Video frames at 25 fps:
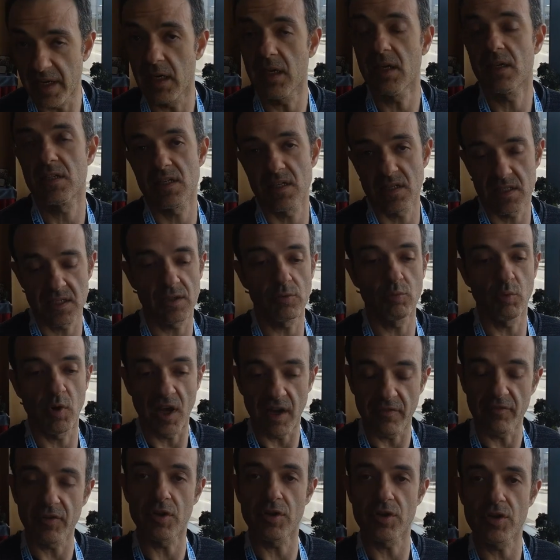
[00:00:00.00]
many, as I said, we
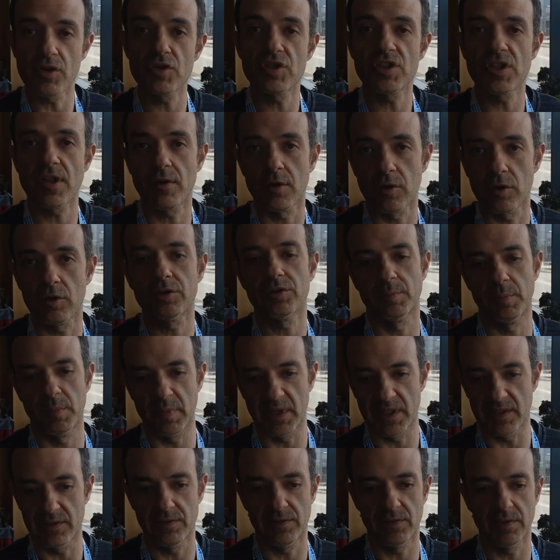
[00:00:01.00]
have reduced a lot,
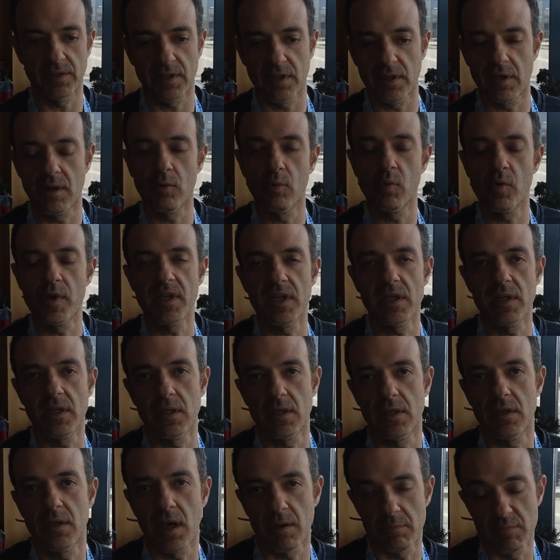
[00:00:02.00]
but
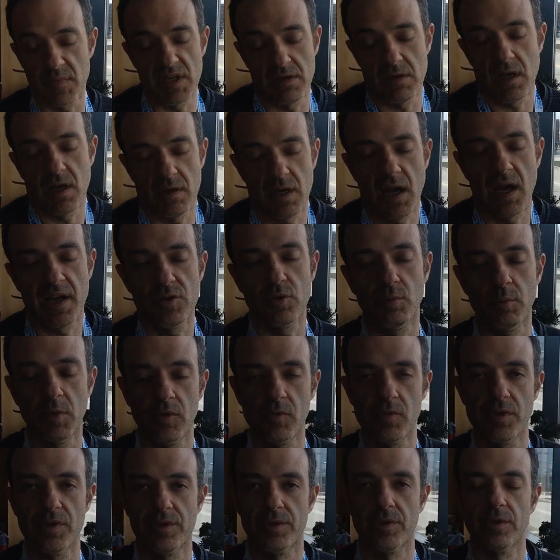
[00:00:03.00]
I mean, I do
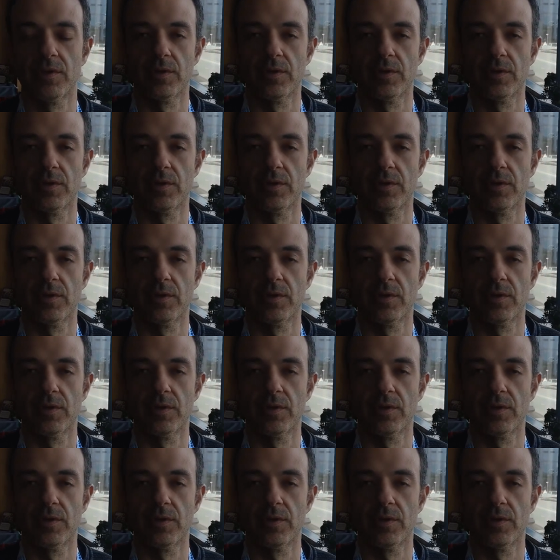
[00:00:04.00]
both.